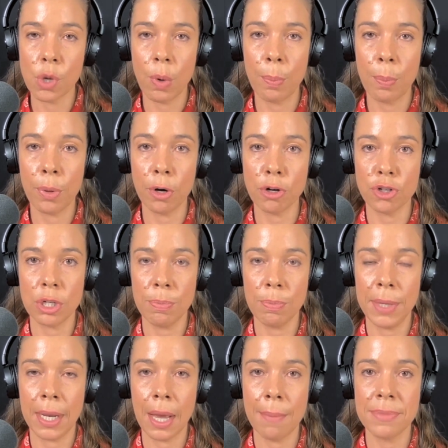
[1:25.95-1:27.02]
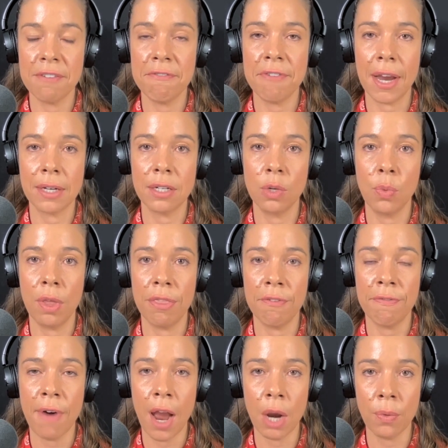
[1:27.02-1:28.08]
So a person becomes infected
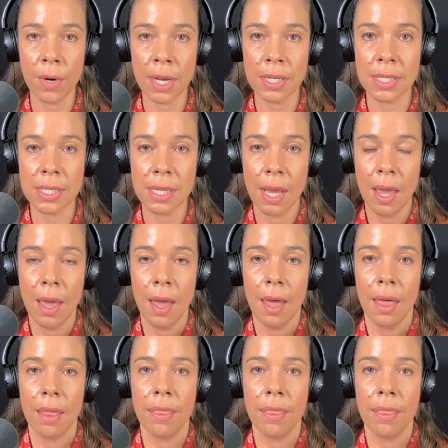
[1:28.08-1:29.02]
with a virus,